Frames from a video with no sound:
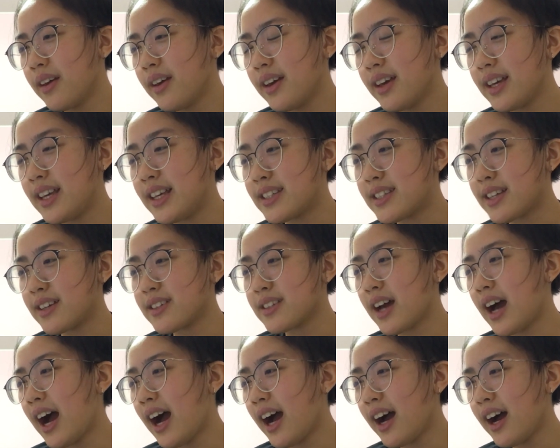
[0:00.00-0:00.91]
he says,
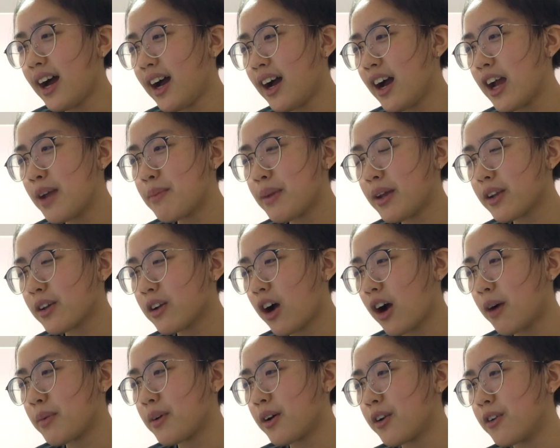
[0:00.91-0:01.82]
ha ha ha, I made a
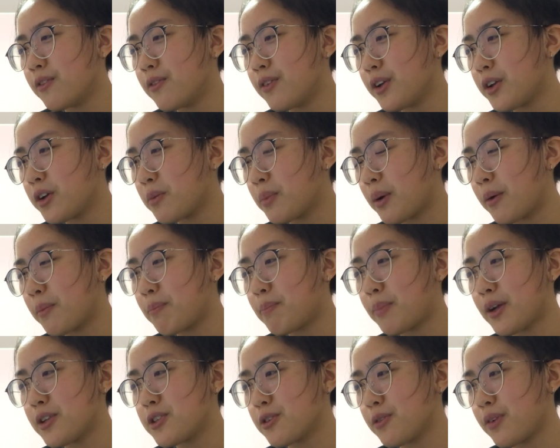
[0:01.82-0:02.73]
comment on a video about
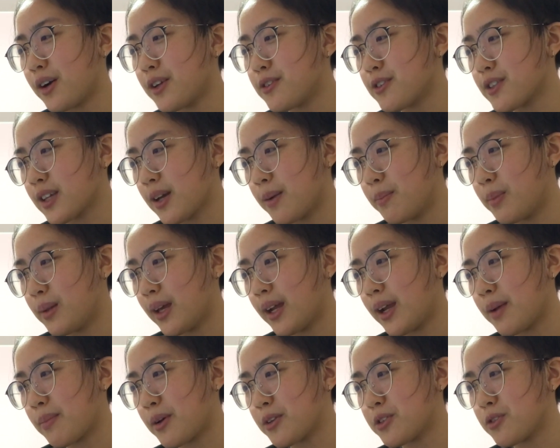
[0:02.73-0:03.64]
a bunch of Hunters
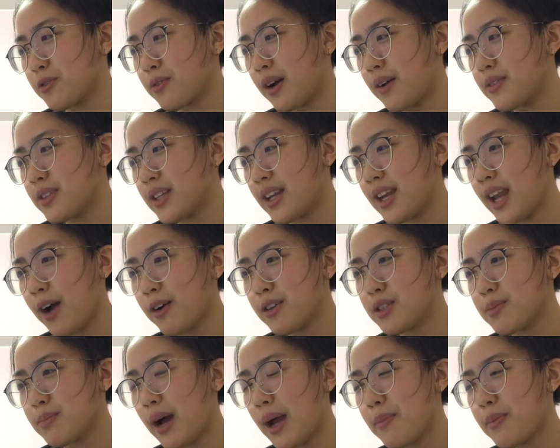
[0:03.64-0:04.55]
complaining about survivors, and now
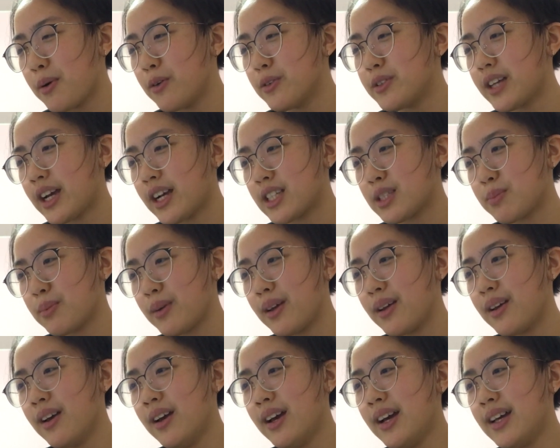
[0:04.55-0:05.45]
it's my post
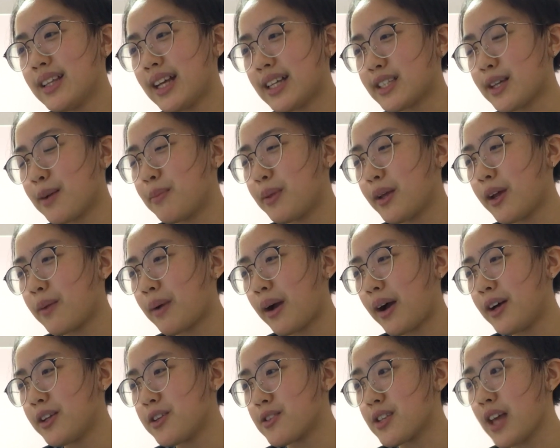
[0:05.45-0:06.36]
that's complaining about
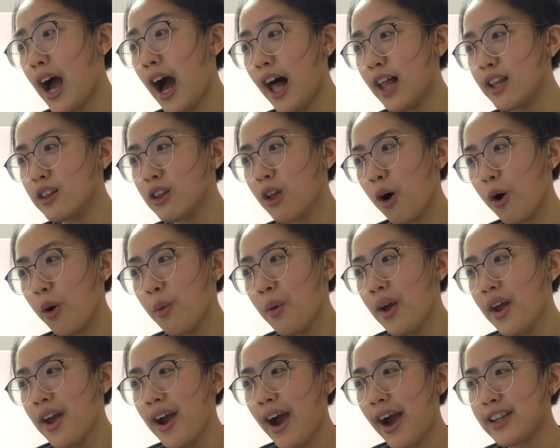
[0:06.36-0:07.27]
Hunters. Hello?
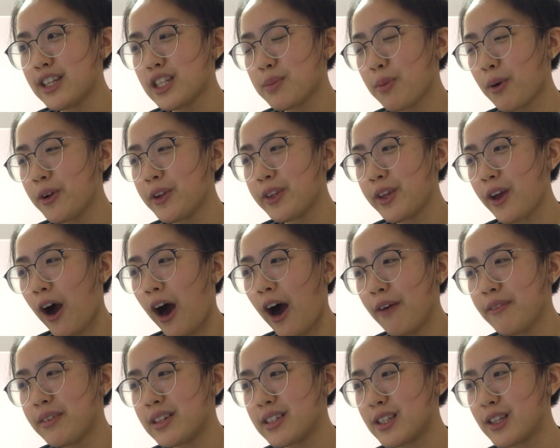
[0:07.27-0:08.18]
I just pointed the
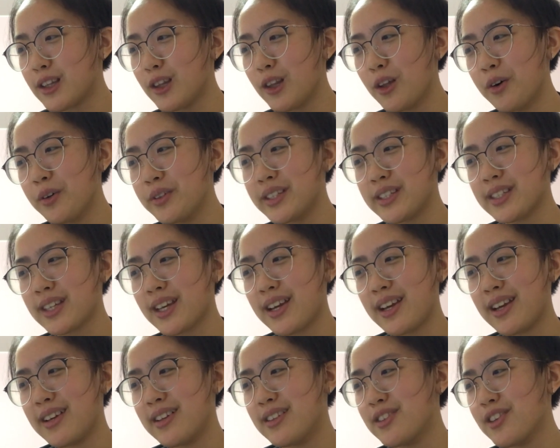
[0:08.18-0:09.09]
obvious. Lol, this
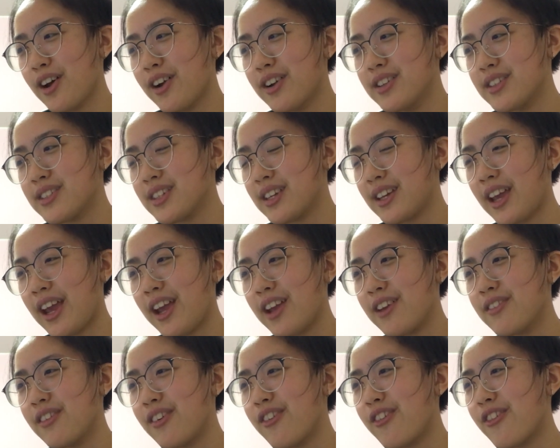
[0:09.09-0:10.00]
kid's honestly can't
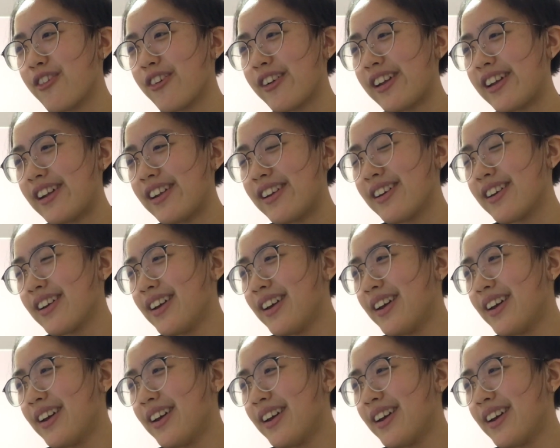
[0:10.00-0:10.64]
even read.